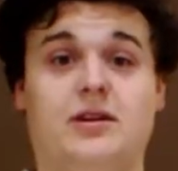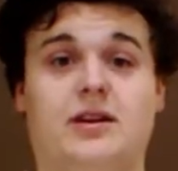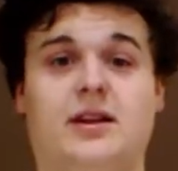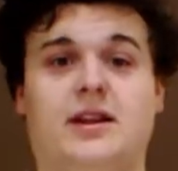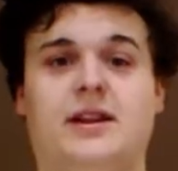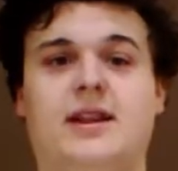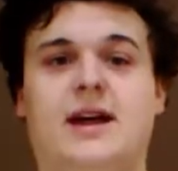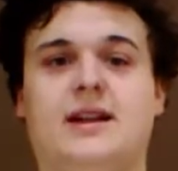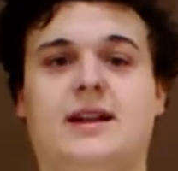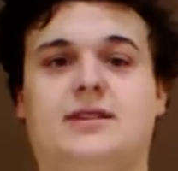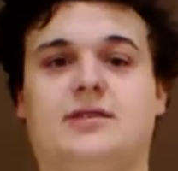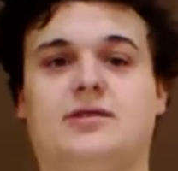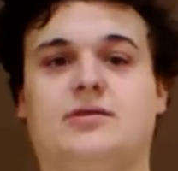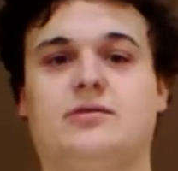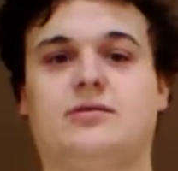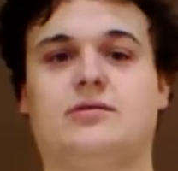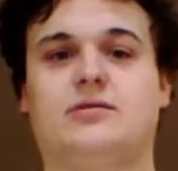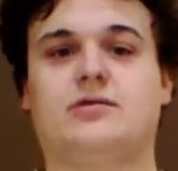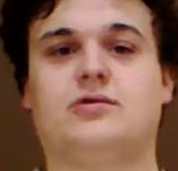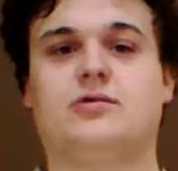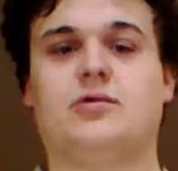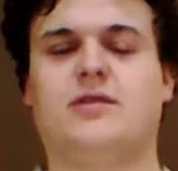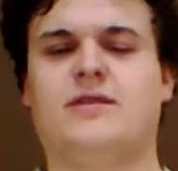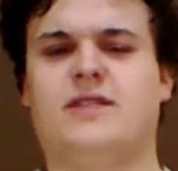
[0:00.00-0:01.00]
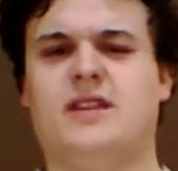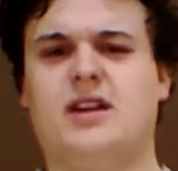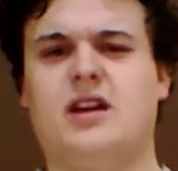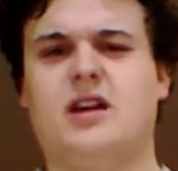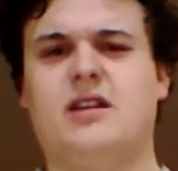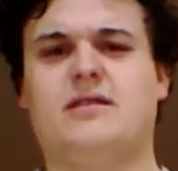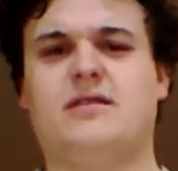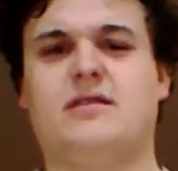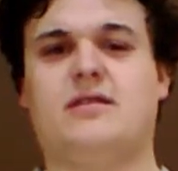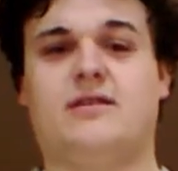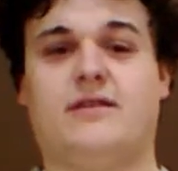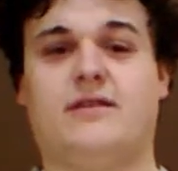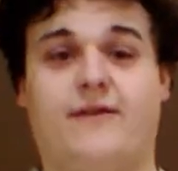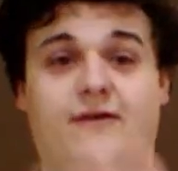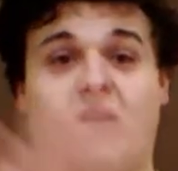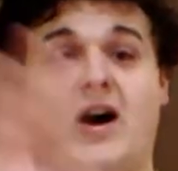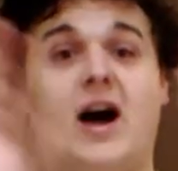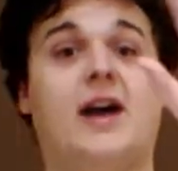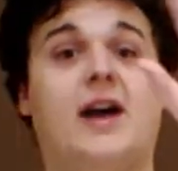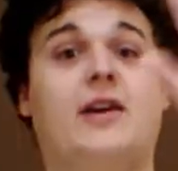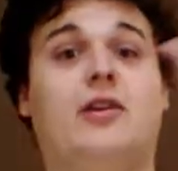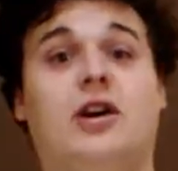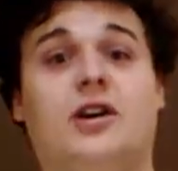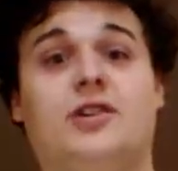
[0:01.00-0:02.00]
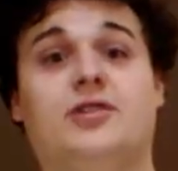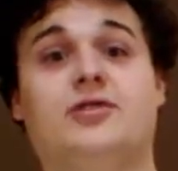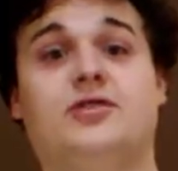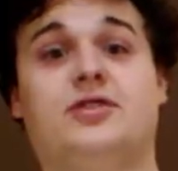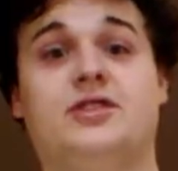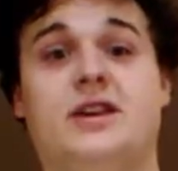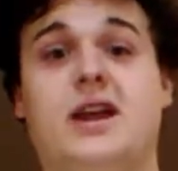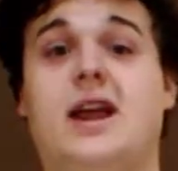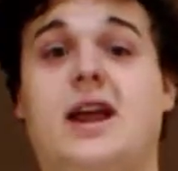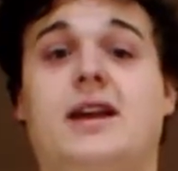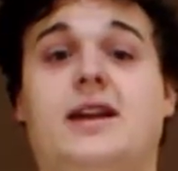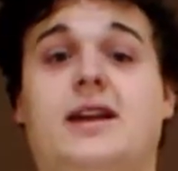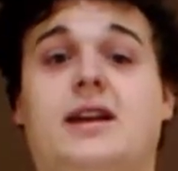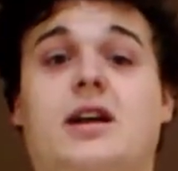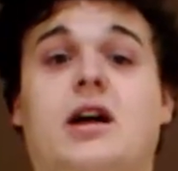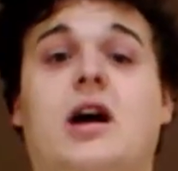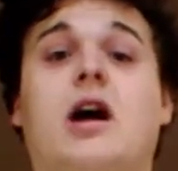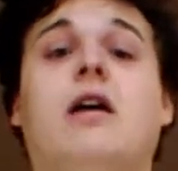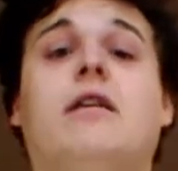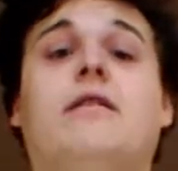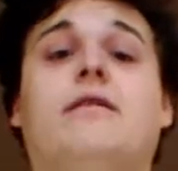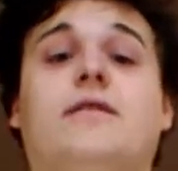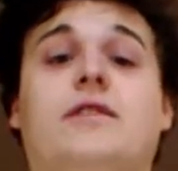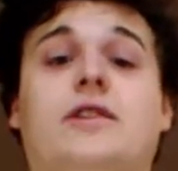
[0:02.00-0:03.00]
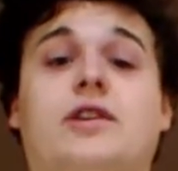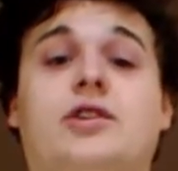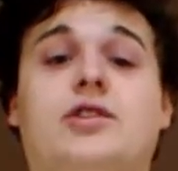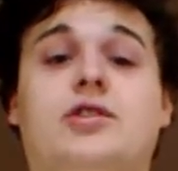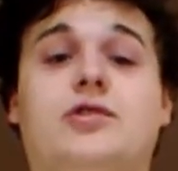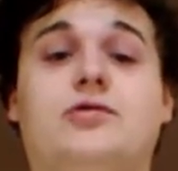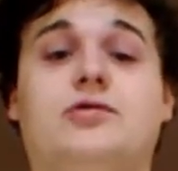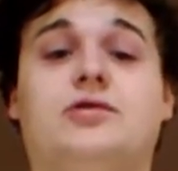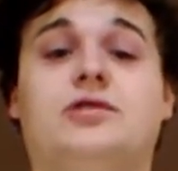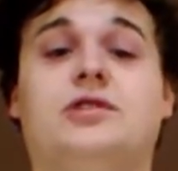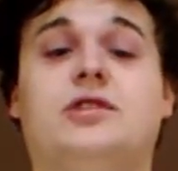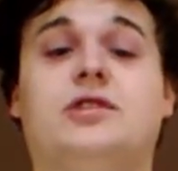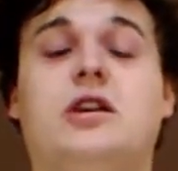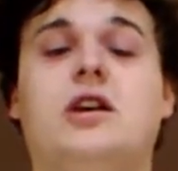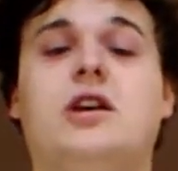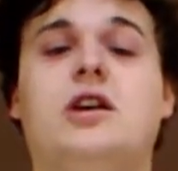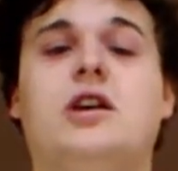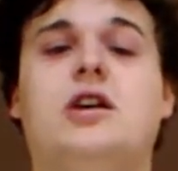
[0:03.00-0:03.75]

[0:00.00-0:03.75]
And that's sort of the final understanding of the nous.